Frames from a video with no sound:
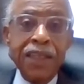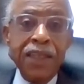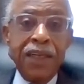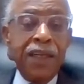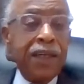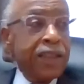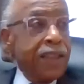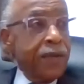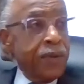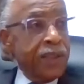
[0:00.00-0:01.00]

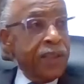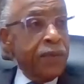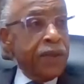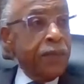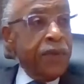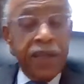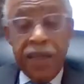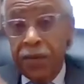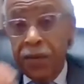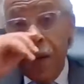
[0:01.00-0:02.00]
there was a
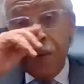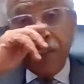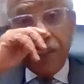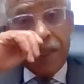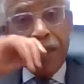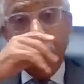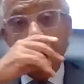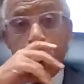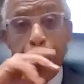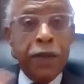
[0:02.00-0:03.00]
comedian when I was a kid,